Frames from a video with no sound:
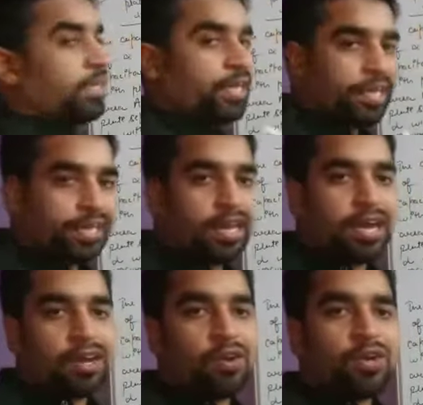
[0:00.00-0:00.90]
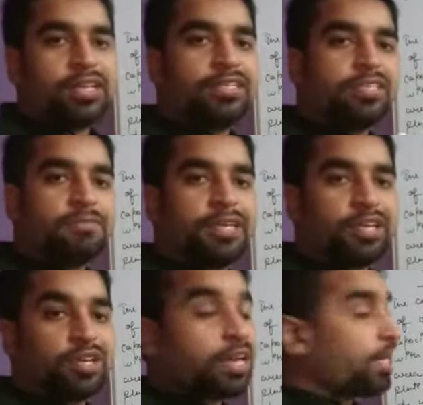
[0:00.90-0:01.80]
area or in this
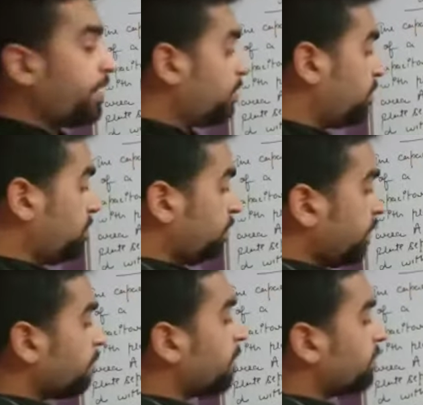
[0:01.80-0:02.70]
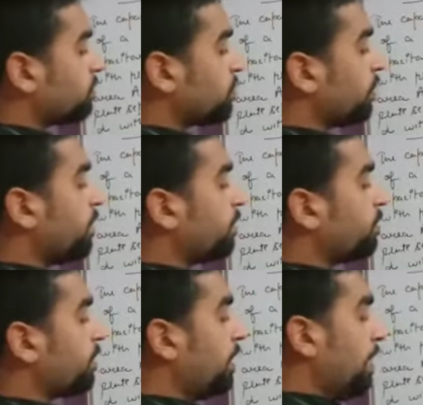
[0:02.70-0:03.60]
particular length, D minus T length,
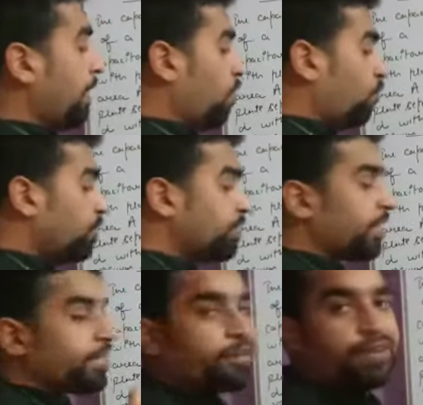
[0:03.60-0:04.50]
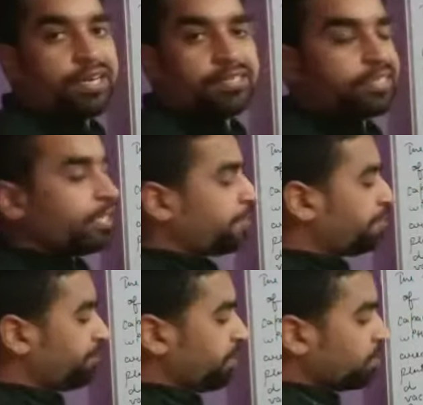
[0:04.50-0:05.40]
which electric field is there?
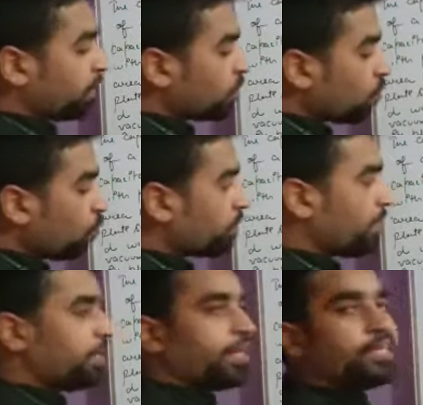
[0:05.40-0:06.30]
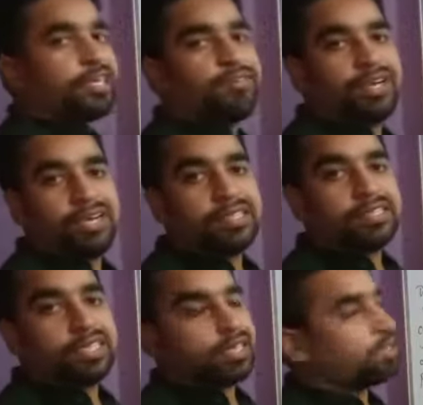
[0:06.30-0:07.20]
The total electric field is
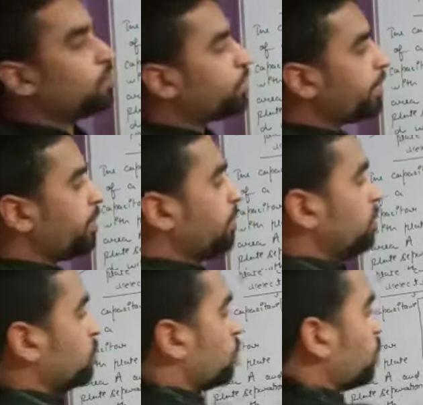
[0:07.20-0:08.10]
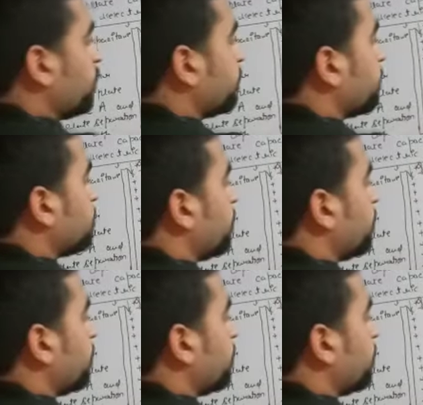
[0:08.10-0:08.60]
there. Okay. So in this